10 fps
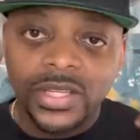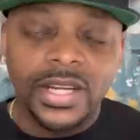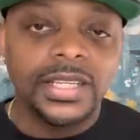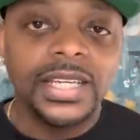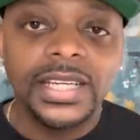
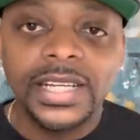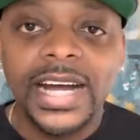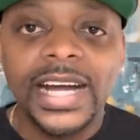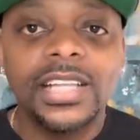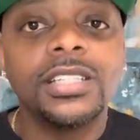again,
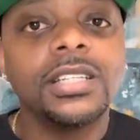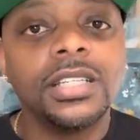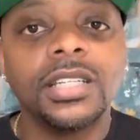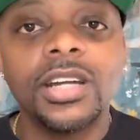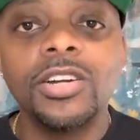guys,
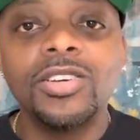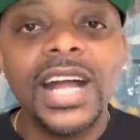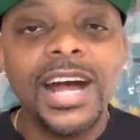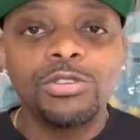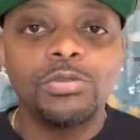learn
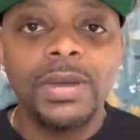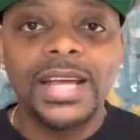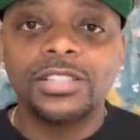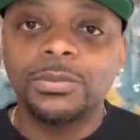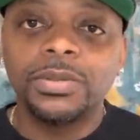how to
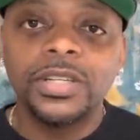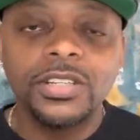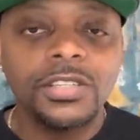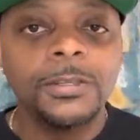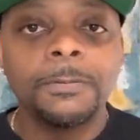master
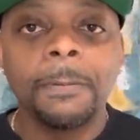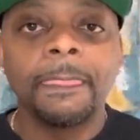puts